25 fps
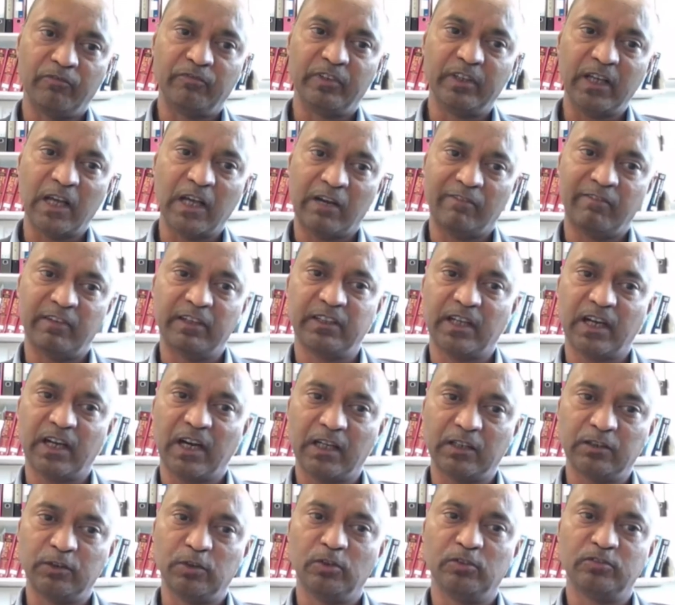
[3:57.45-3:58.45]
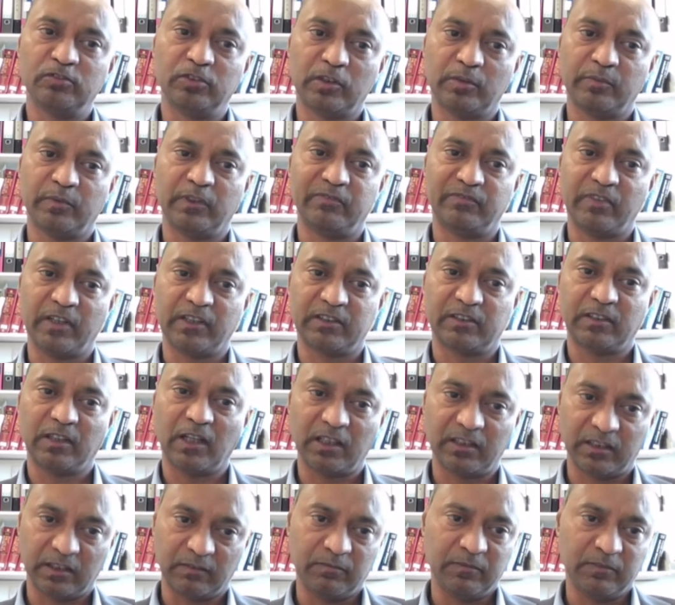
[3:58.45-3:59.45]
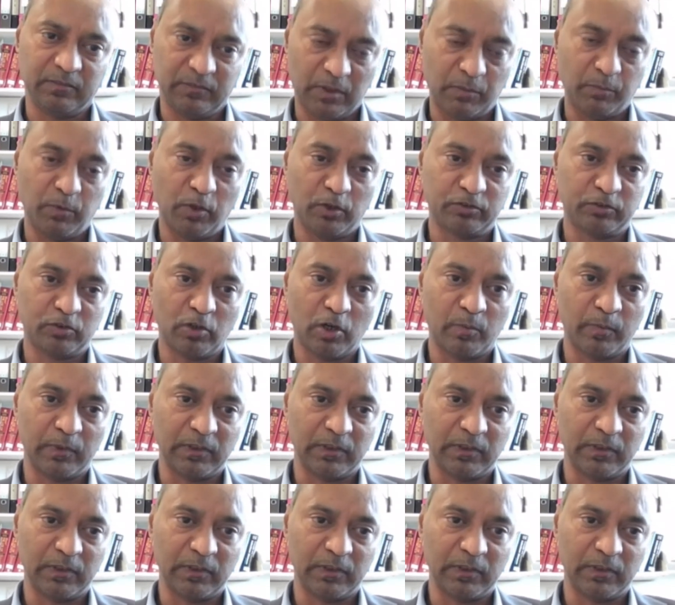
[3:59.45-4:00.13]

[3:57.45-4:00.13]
We haven't had those sort of infections. Like the most